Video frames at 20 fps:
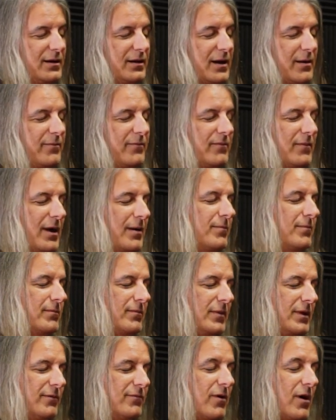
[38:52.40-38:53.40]
I'm I'm
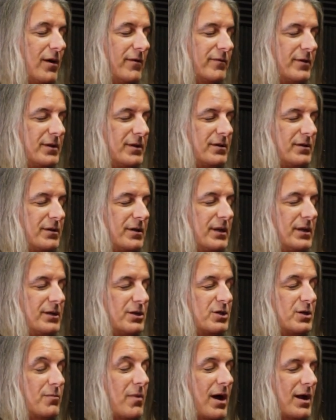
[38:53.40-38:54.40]
involved in in
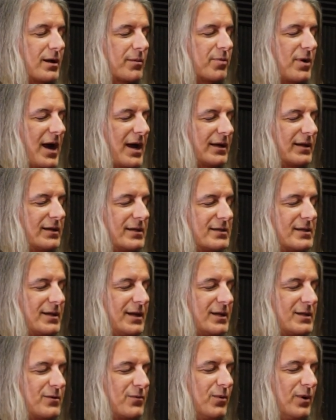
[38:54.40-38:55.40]
shamanic practice, and
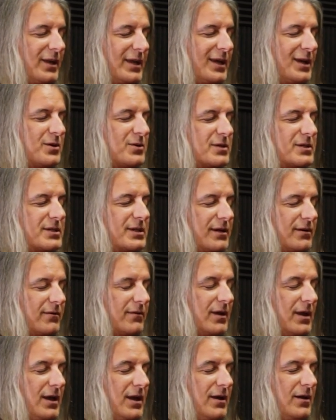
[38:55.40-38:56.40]
it's really interesting
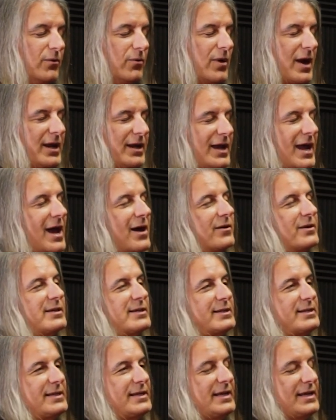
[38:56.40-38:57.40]
right now to
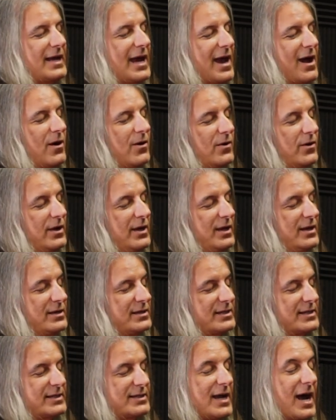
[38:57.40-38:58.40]
see how
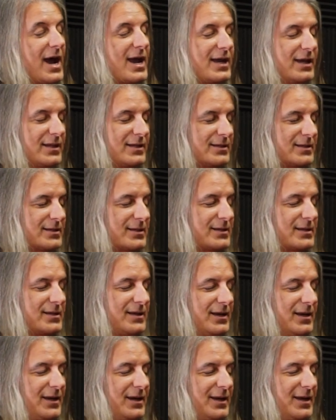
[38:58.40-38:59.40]
science
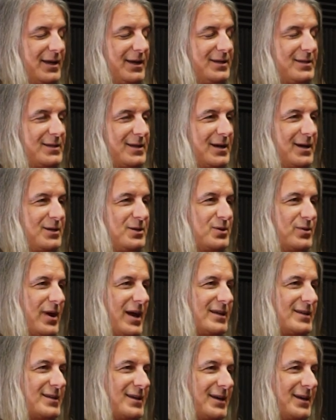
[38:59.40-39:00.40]
is
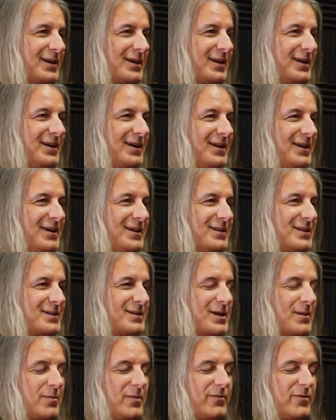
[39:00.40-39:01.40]
addressing
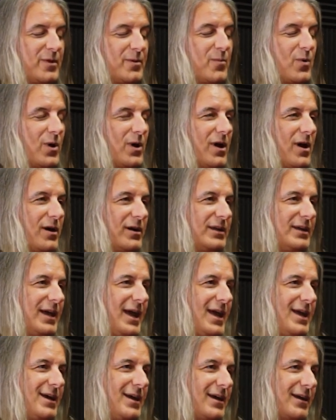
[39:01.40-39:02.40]
some of the more
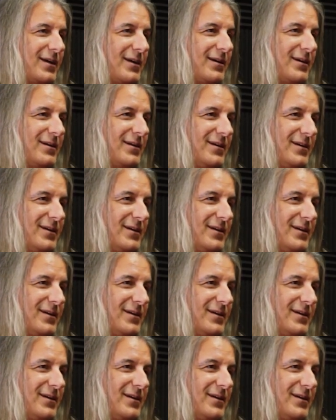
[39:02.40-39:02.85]
archaic